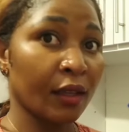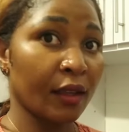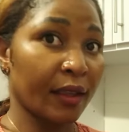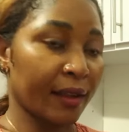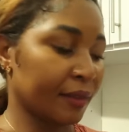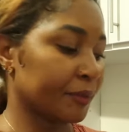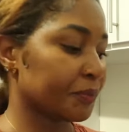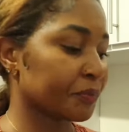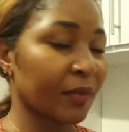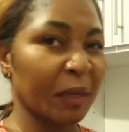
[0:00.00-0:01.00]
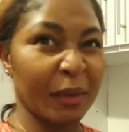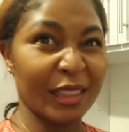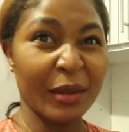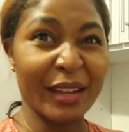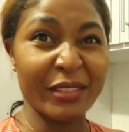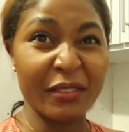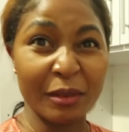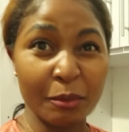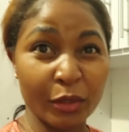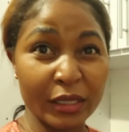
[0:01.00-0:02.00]
Yeah, I think I've never
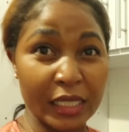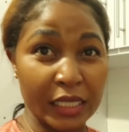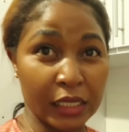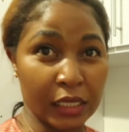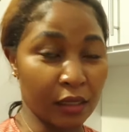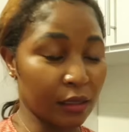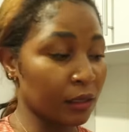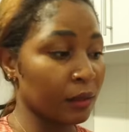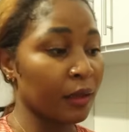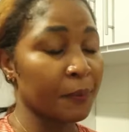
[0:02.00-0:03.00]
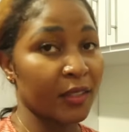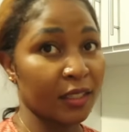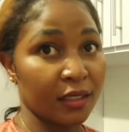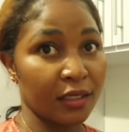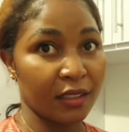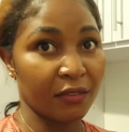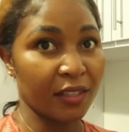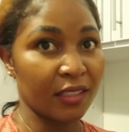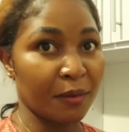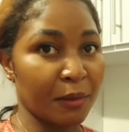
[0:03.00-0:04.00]
bought this thing, and this is the
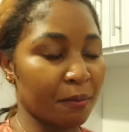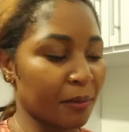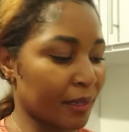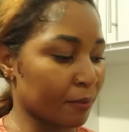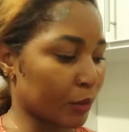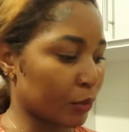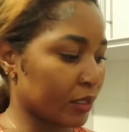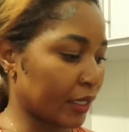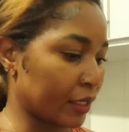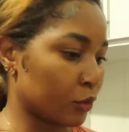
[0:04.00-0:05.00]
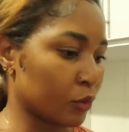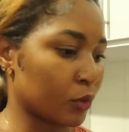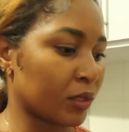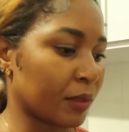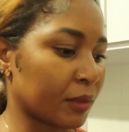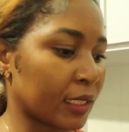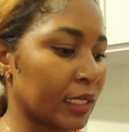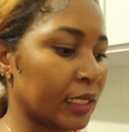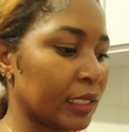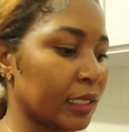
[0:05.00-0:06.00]
first time I'm buying because I need to do some
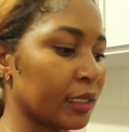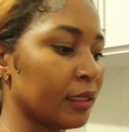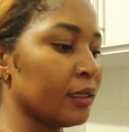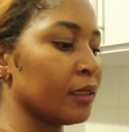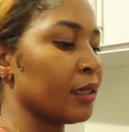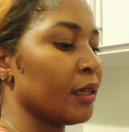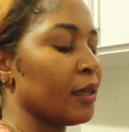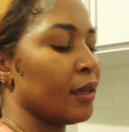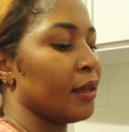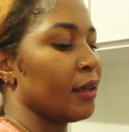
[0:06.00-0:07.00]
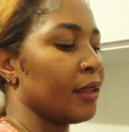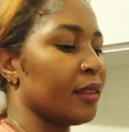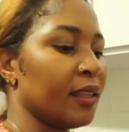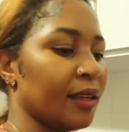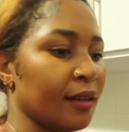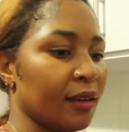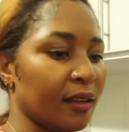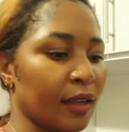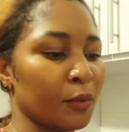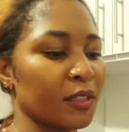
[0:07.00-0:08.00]
cleaning. And
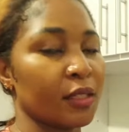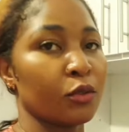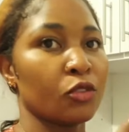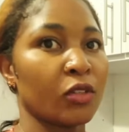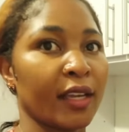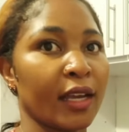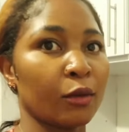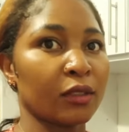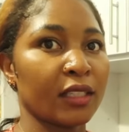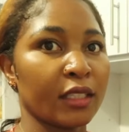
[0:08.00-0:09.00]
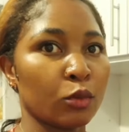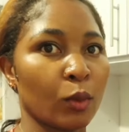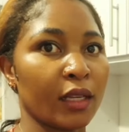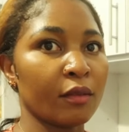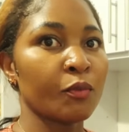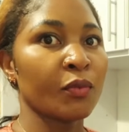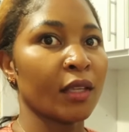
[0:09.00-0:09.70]
then I wanted to try out this one.